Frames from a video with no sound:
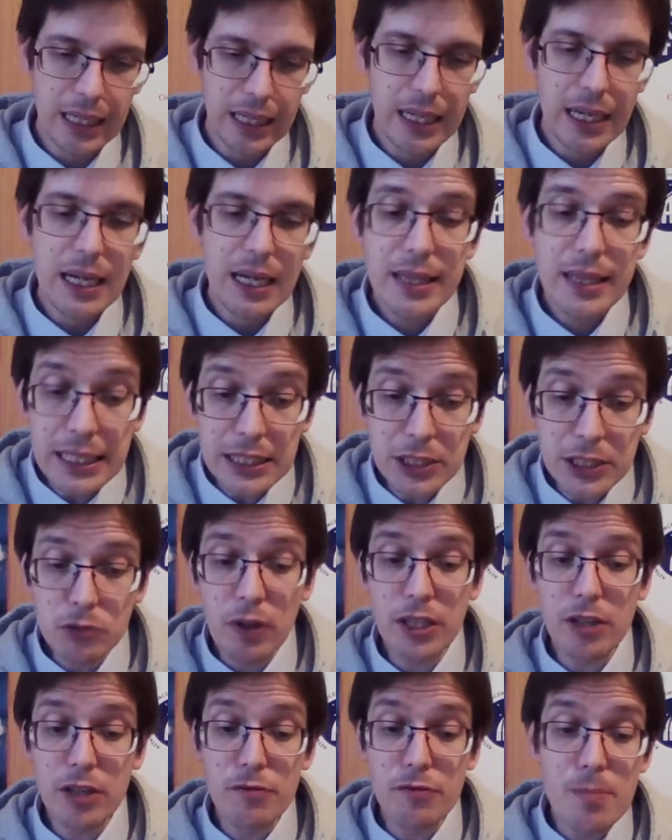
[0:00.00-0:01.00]
This is one
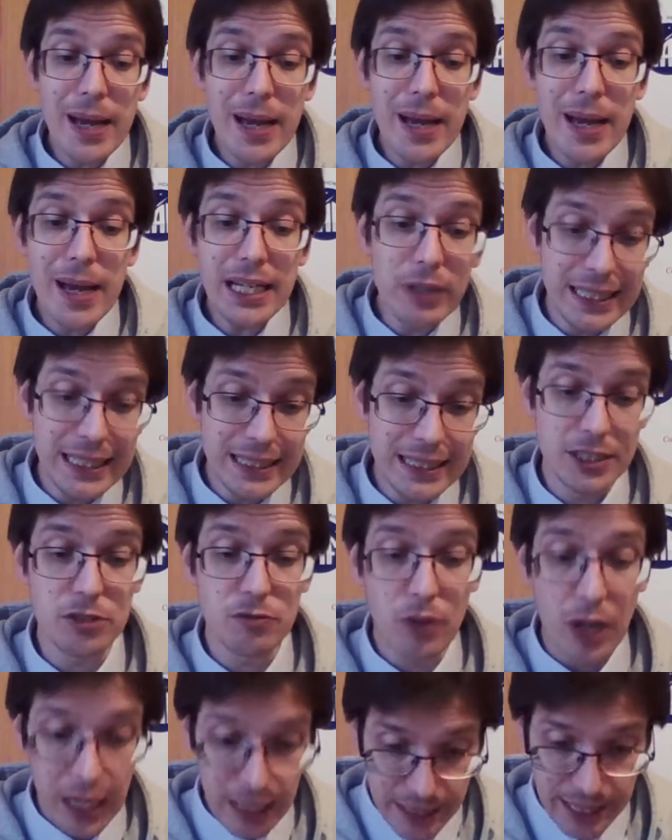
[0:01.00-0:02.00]
of the many reasons
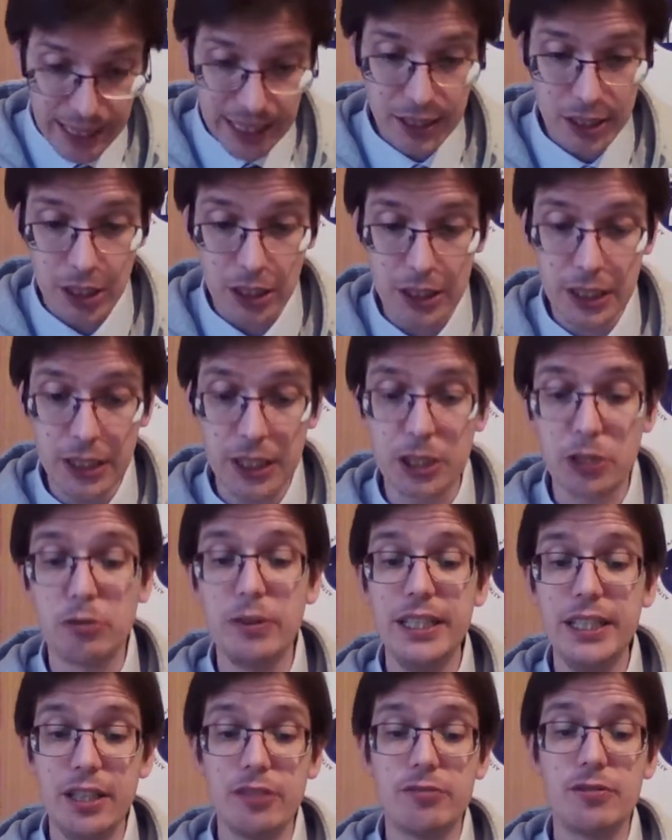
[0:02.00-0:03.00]
why the Antarctic
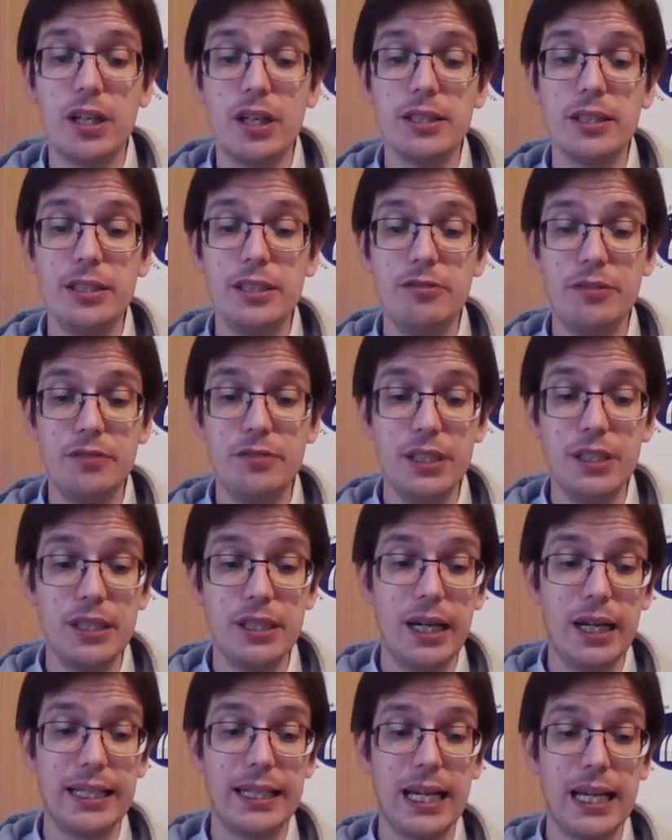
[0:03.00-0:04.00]
Treaty of
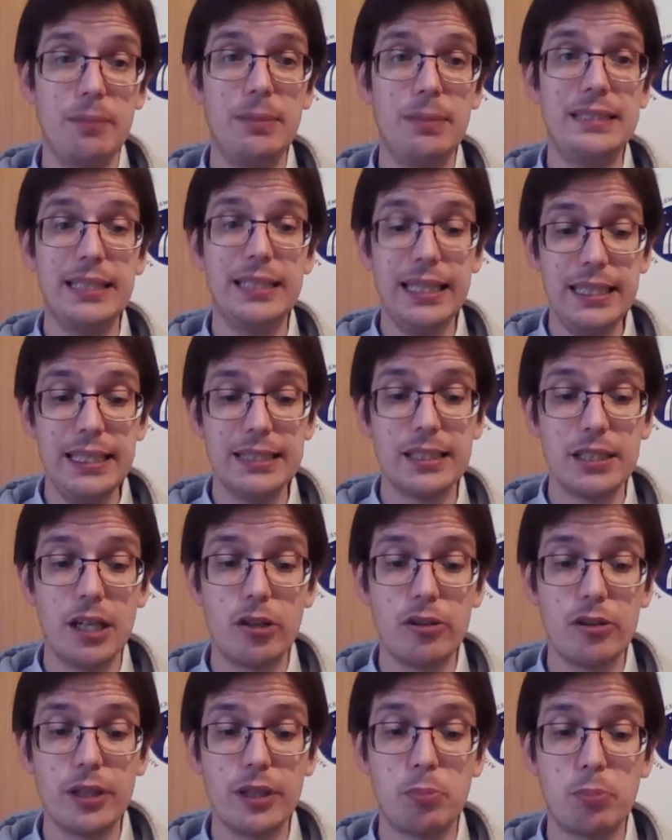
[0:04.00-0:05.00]
1959 can be seen as a
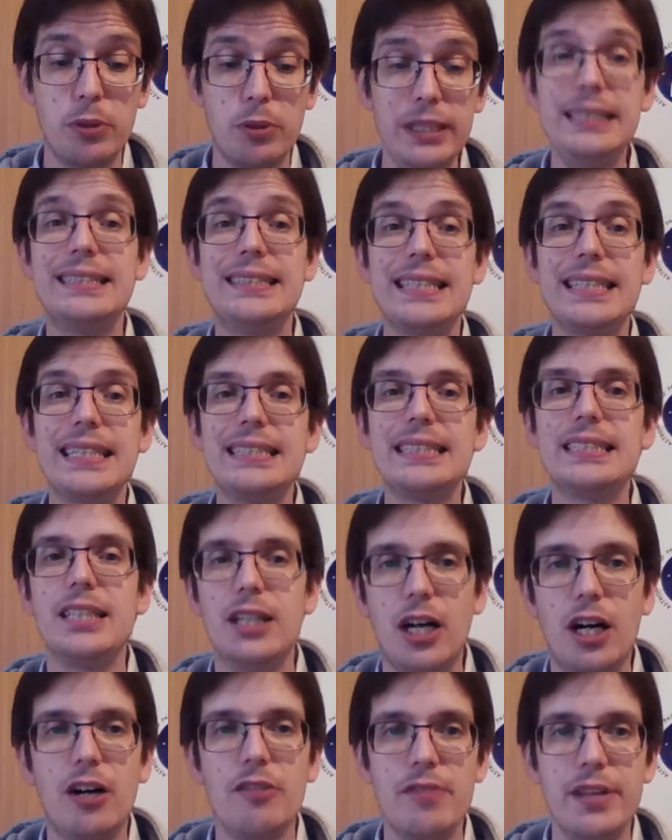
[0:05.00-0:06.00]
direct predecessor
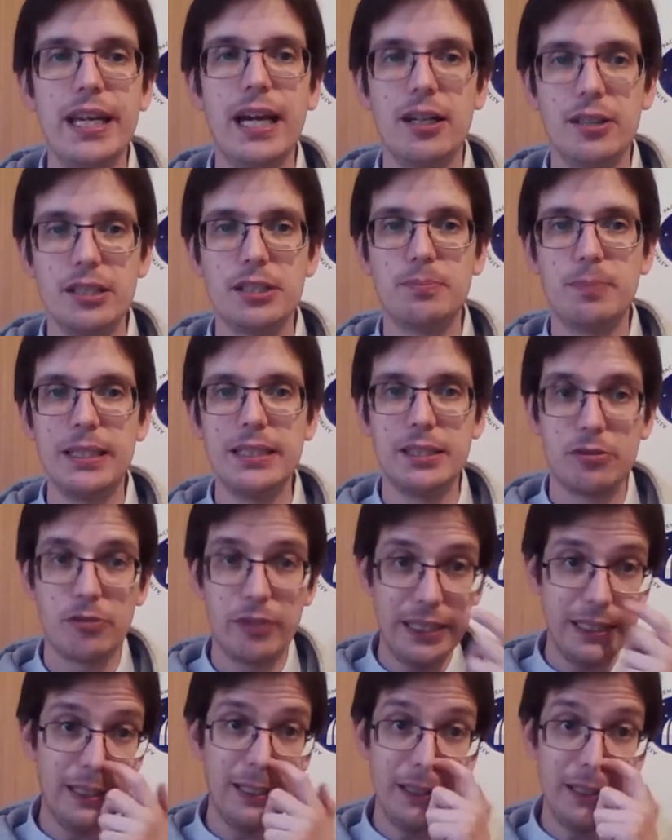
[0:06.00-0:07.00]
of the Outer Space
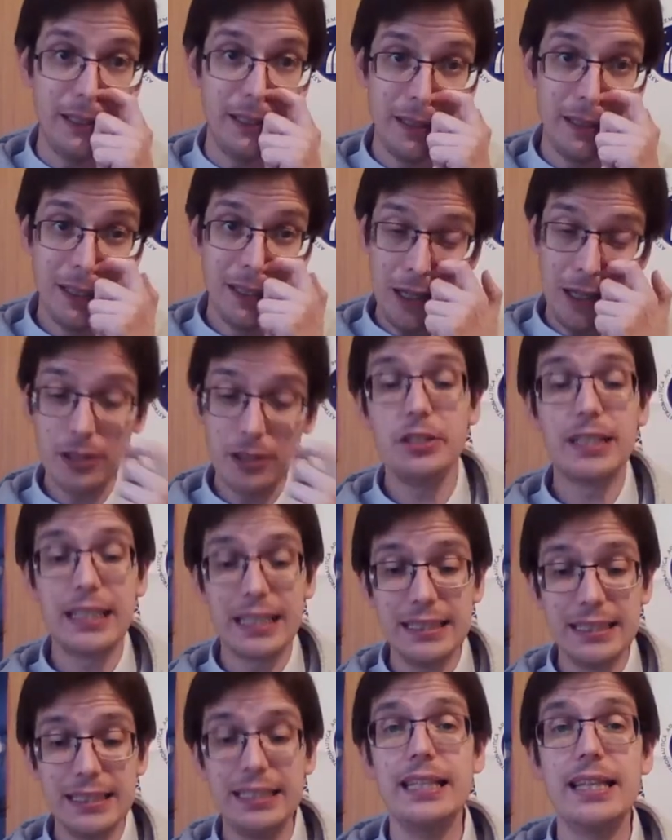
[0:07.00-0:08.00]
Treaty. Also, you can
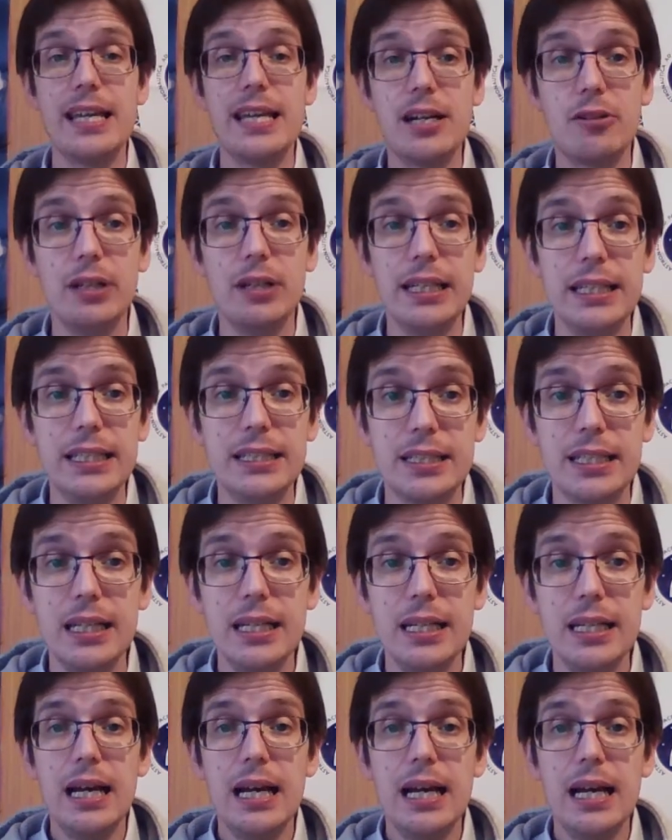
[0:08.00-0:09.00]
see there is,
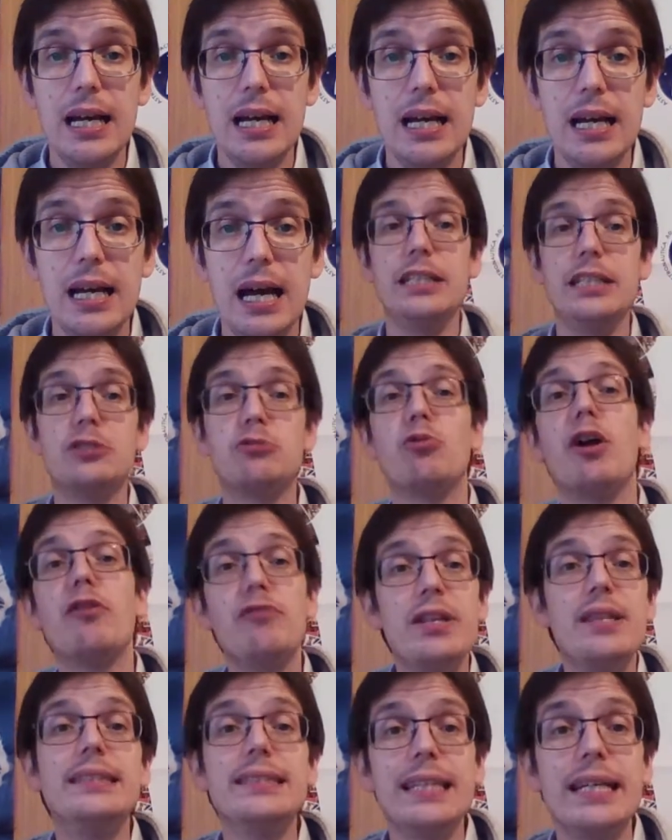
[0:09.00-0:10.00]
it is roughly
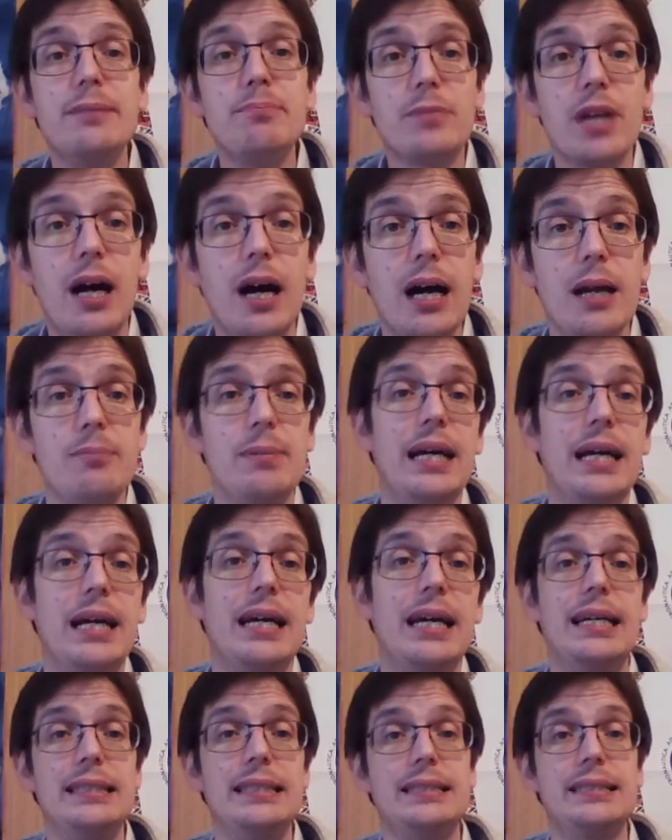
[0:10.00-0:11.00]
the same time
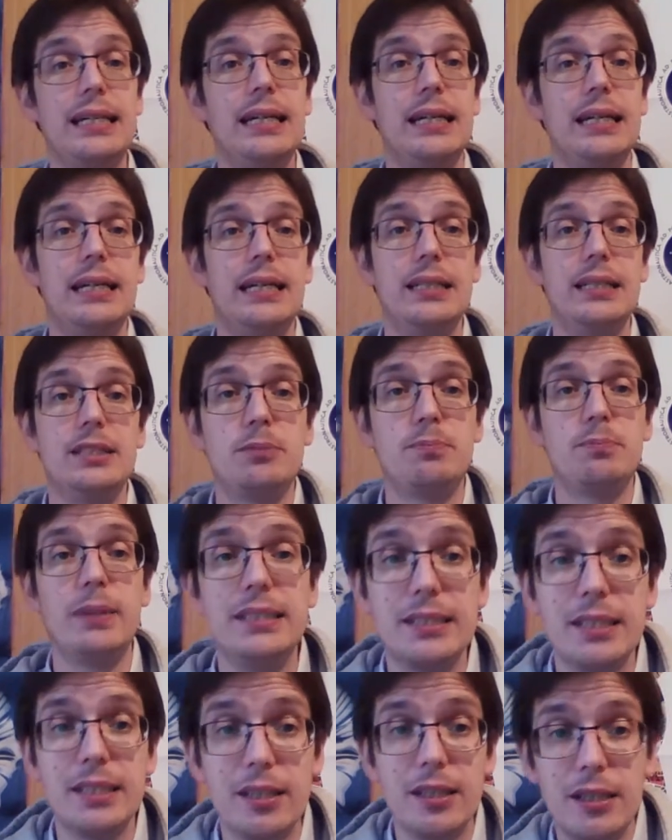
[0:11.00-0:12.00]
as space
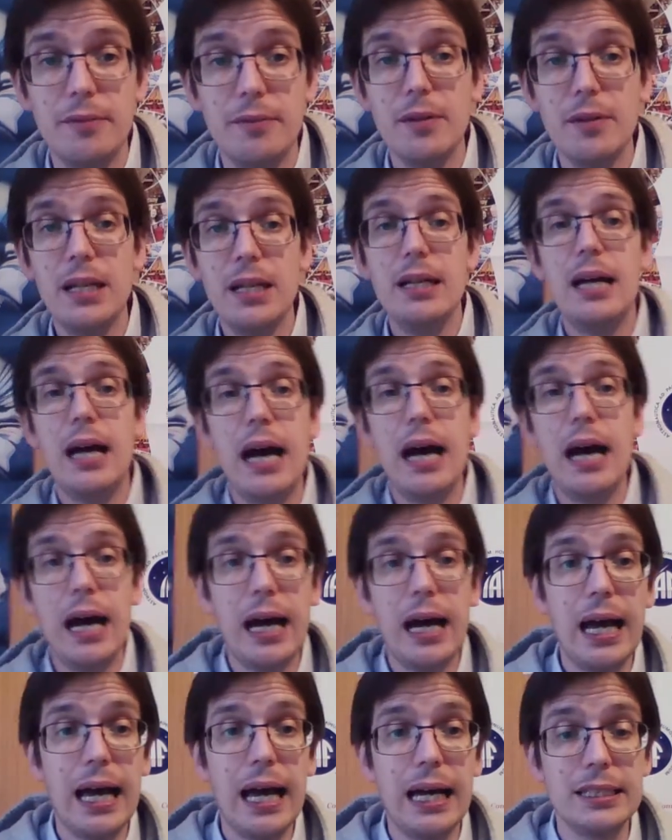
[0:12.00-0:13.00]
law
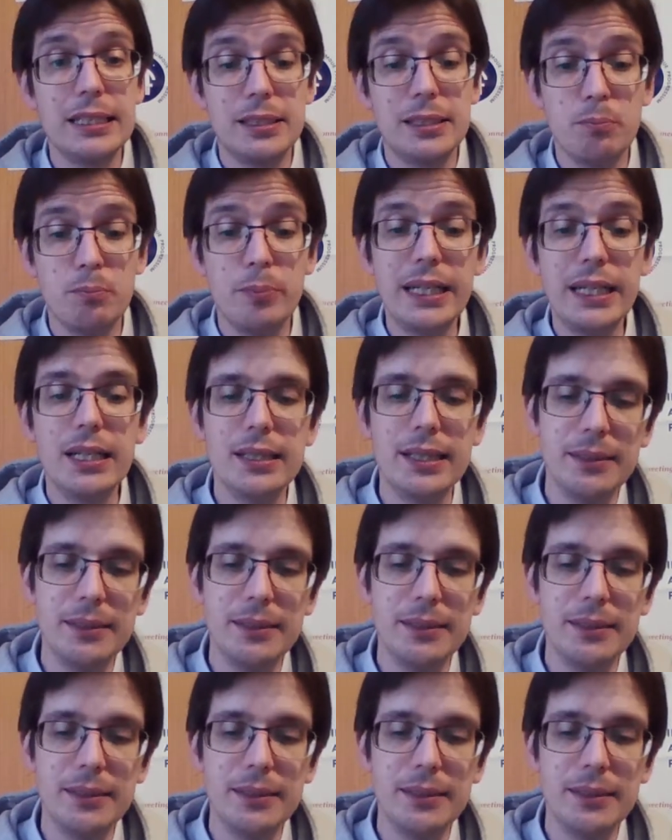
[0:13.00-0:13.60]
has begun.